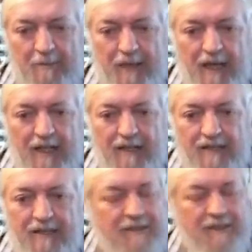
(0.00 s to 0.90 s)
But
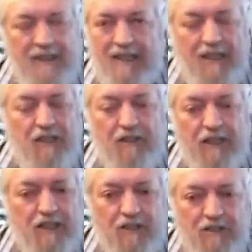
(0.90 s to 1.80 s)
I think you
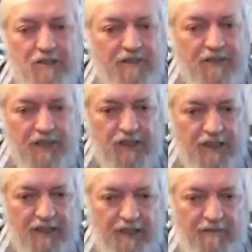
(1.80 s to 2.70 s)
get used to it
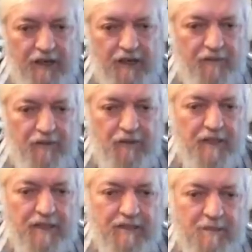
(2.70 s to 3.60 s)
eventually. There are very few
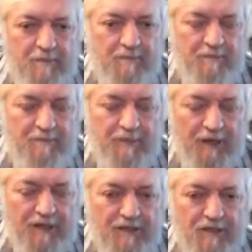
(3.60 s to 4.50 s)
that
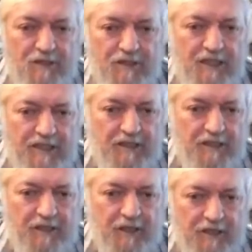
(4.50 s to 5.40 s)
are too seasick
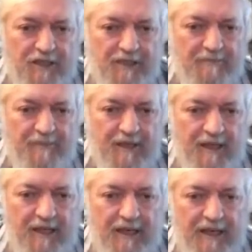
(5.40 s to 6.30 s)
to go to sea.
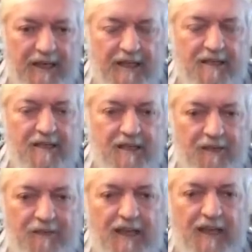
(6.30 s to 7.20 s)
And
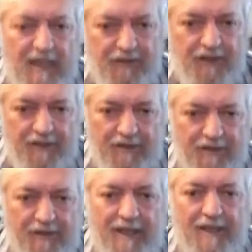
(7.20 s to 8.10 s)
if they're clever,
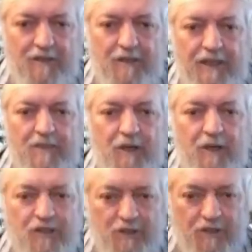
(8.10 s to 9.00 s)
they do an
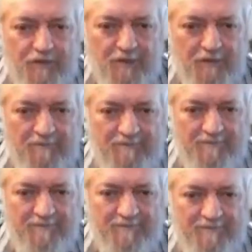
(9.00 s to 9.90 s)
inter-branch transfer.
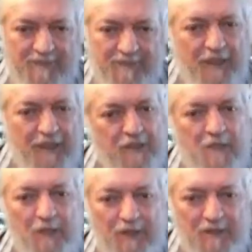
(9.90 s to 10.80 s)
They go
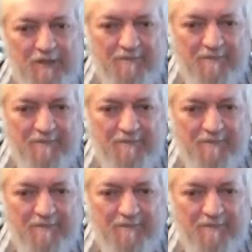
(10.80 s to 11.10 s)
somewhere else.